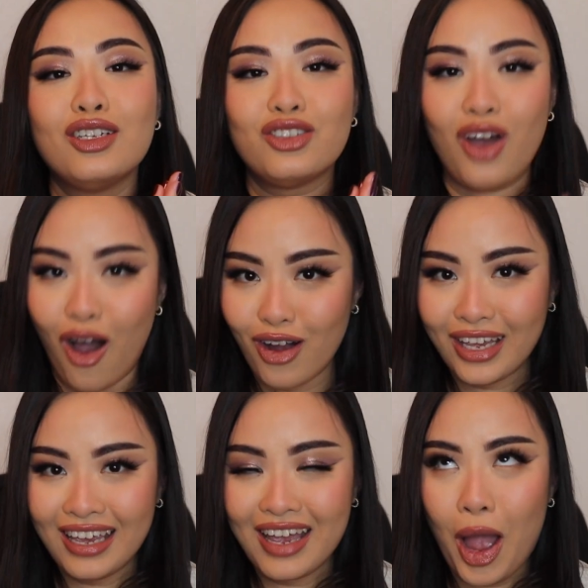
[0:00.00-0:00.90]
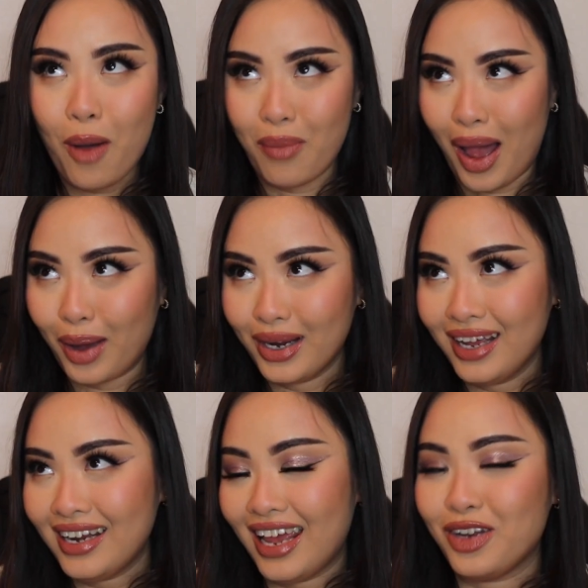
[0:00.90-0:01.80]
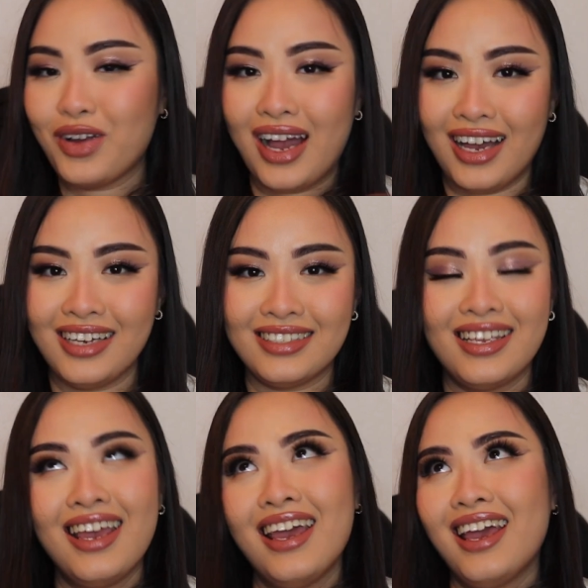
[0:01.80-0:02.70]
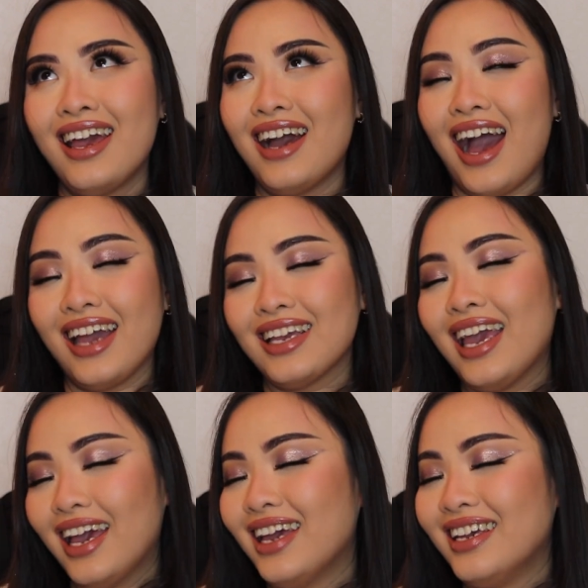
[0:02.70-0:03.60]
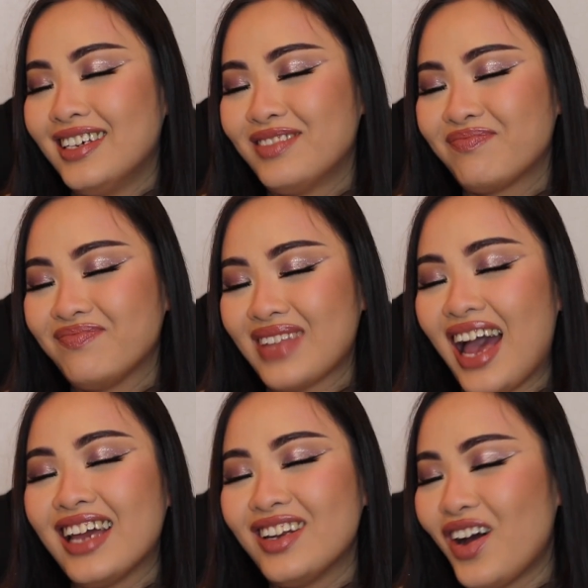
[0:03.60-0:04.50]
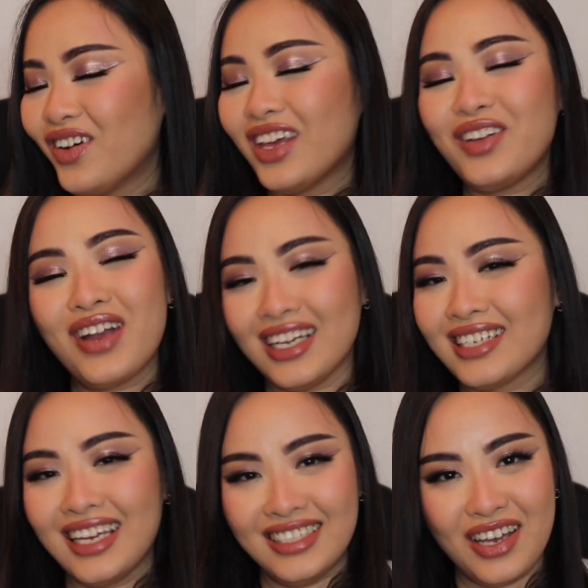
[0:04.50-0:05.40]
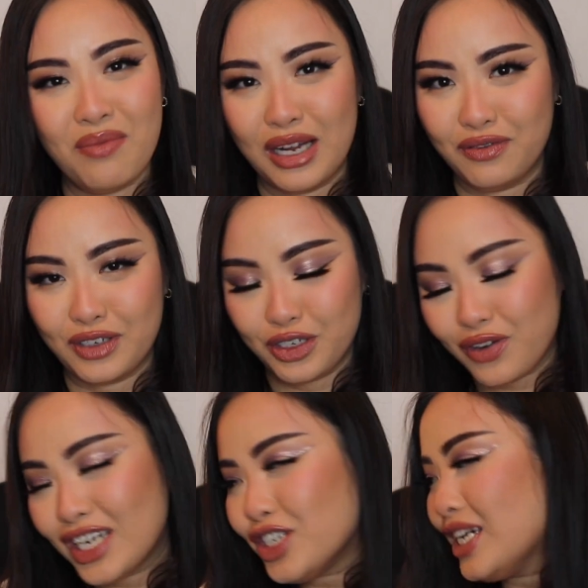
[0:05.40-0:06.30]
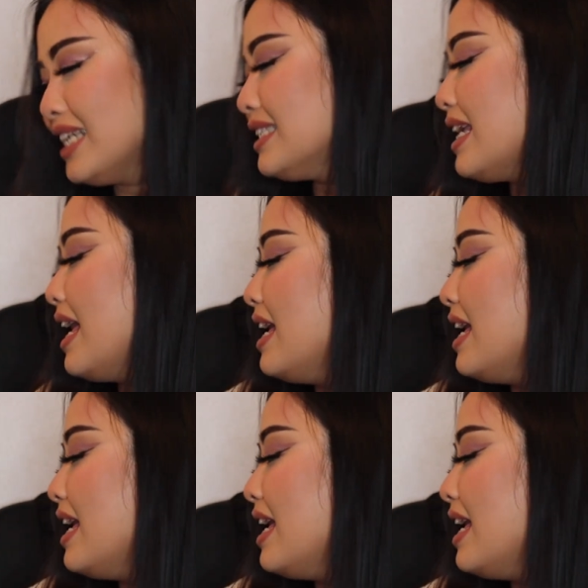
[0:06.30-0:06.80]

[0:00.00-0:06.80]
talking about it, and you guys, I know that you guys can tell my frustrations.